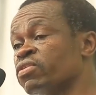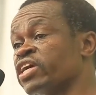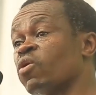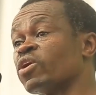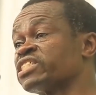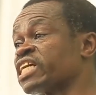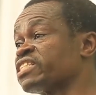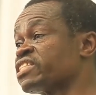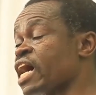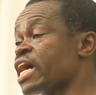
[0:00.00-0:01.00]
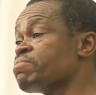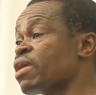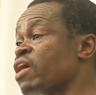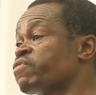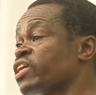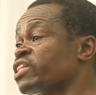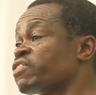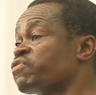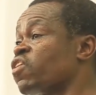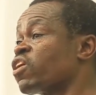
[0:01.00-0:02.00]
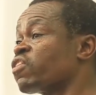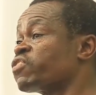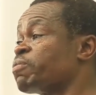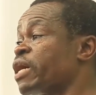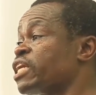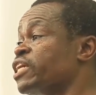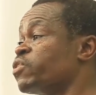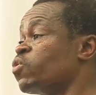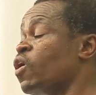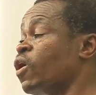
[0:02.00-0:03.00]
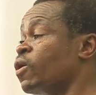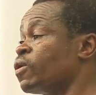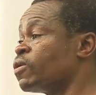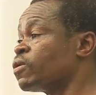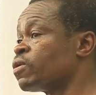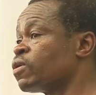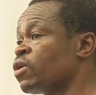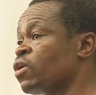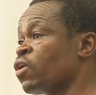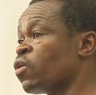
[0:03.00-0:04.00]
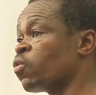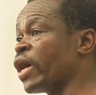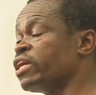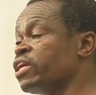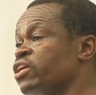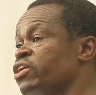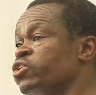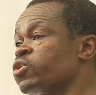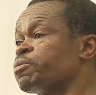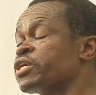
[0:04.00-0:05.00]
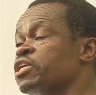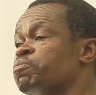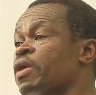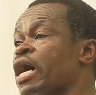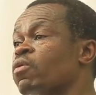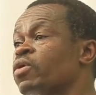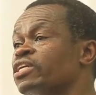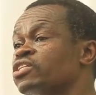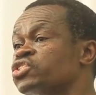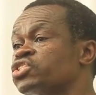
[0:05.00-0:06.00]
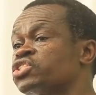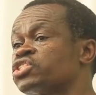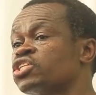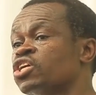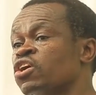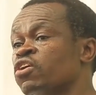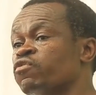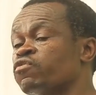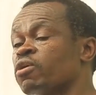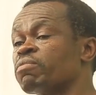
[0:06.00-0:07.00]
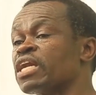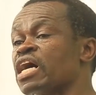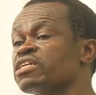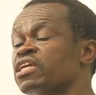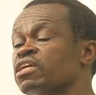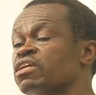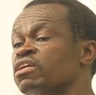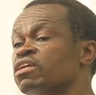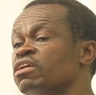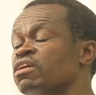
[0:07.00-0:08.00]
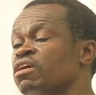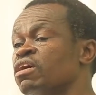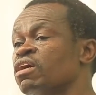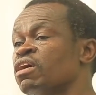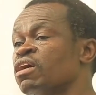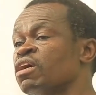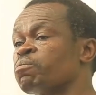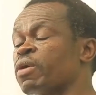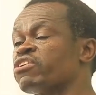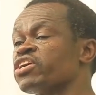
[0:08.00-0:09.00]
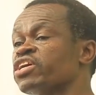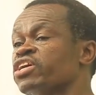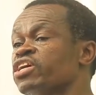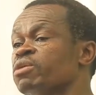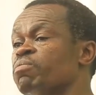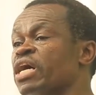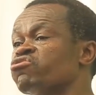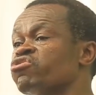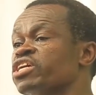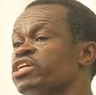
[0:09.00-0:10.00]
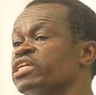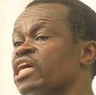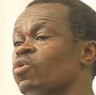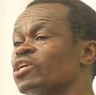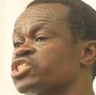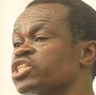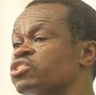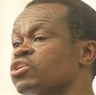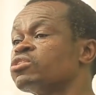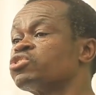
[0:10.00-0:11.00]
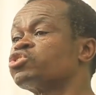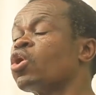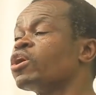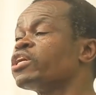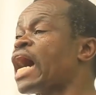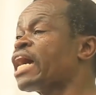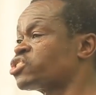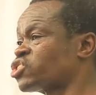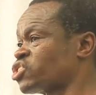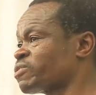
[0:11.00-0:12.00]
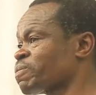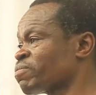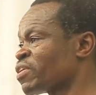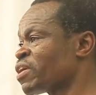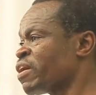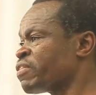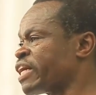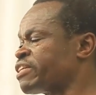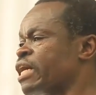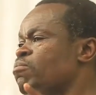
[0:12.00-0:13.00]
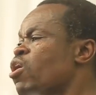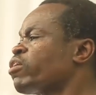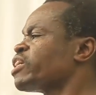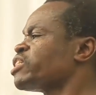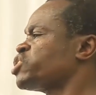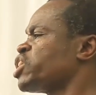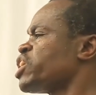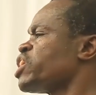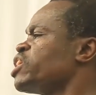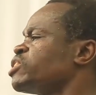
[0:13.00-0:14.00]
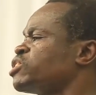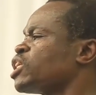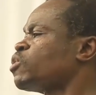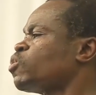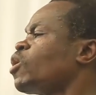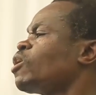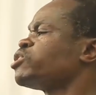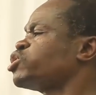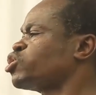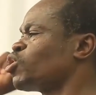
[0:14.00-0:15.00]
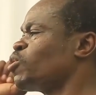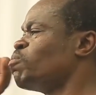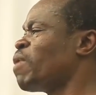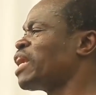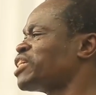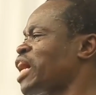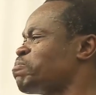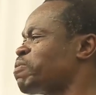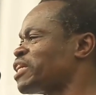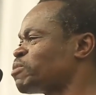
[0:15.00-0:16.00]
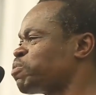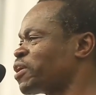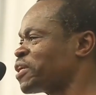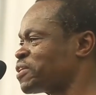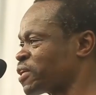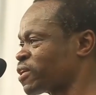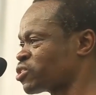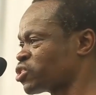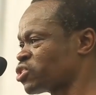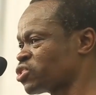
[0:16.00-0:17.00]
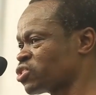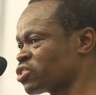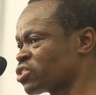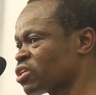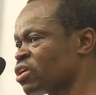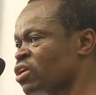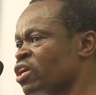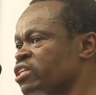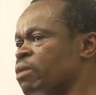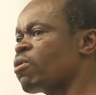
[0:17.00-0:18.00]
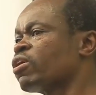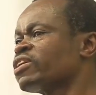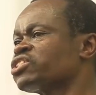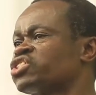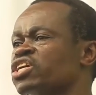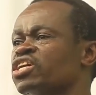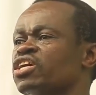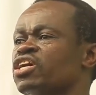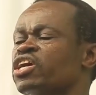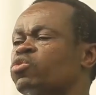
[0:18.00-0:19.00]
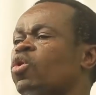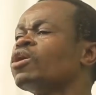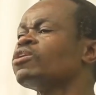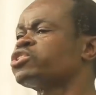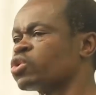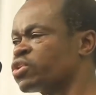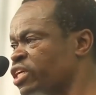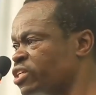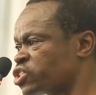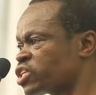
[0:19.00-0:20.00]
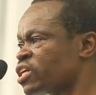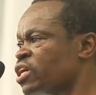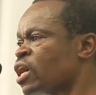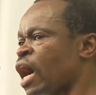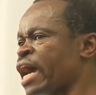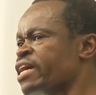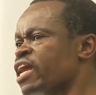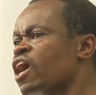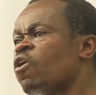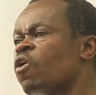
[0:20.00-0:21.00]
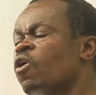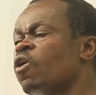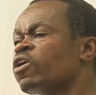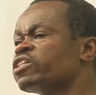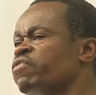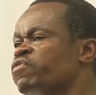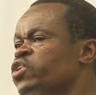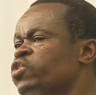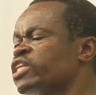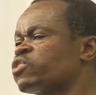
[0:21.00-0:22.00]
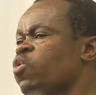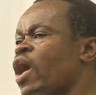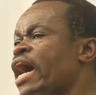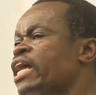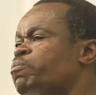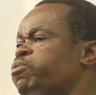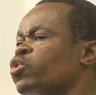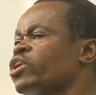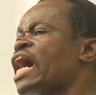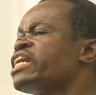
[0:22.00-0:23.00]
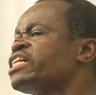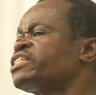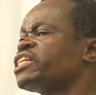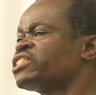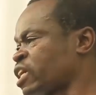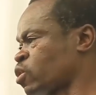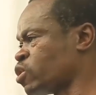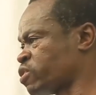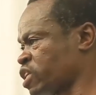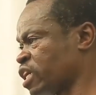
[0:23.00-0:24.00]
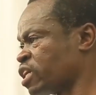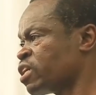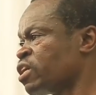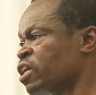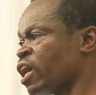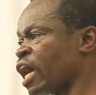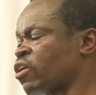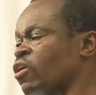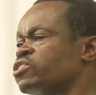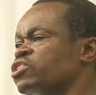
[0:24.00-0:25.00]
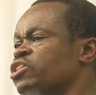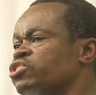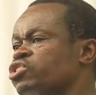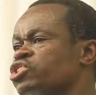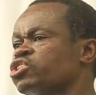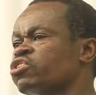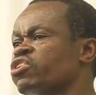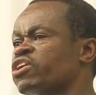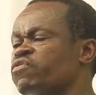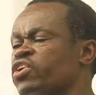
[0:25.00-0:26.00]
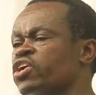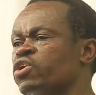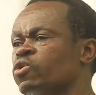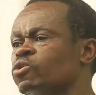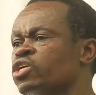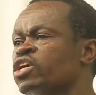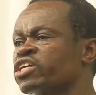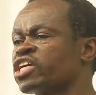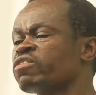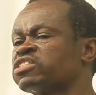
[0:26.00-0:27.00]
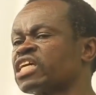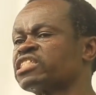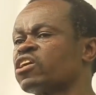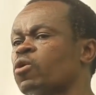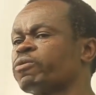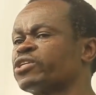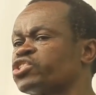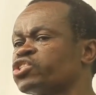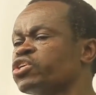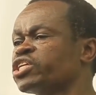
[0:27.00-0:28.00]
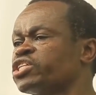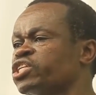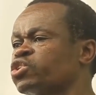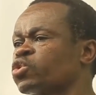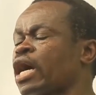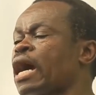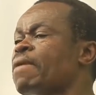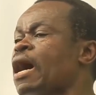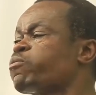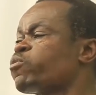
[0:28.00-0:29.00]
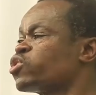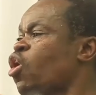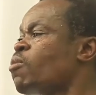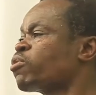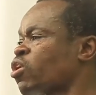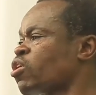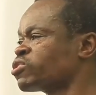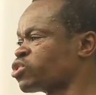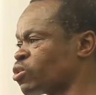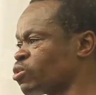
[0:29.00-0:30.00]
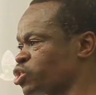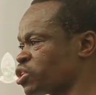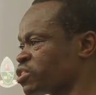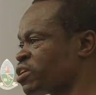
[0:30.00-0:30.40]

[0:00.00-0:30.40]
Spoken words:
there was a time after the fall of the Berlin Wall when European powers from London, Paris, Madrid, and Washington told us that democracy is equals to multi-party politics. Democracy equals to this. I now hold the view that while plurality is a good thing, a constitutional review gives us an opportunity to come up with homegrown solutions.